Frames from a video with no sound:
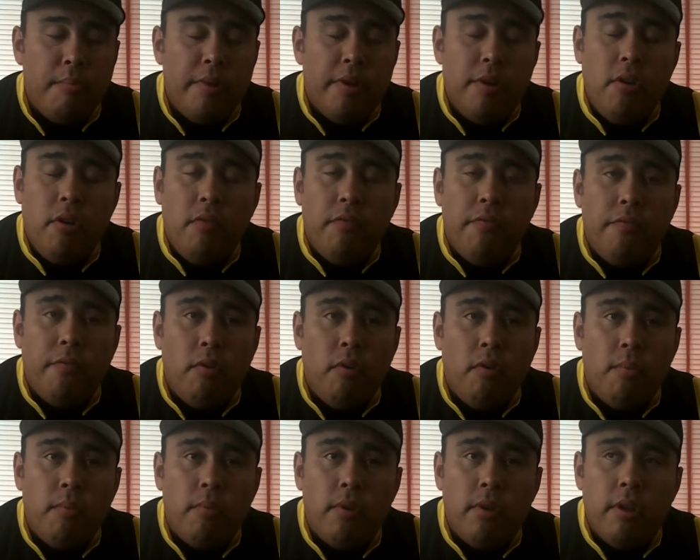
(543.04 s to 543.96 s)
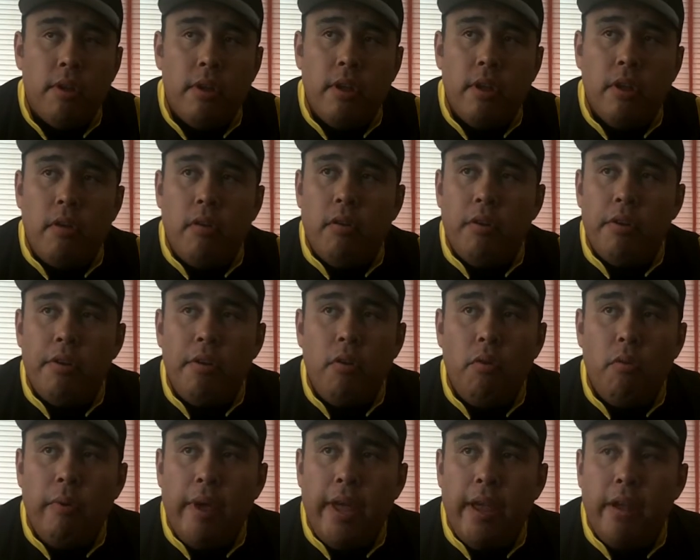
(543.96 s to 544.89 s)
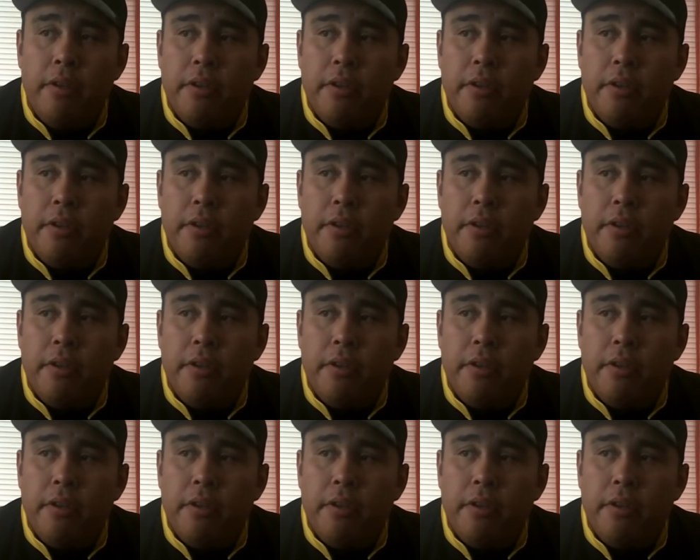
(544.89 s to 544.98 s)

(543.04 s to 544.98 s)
no form or no way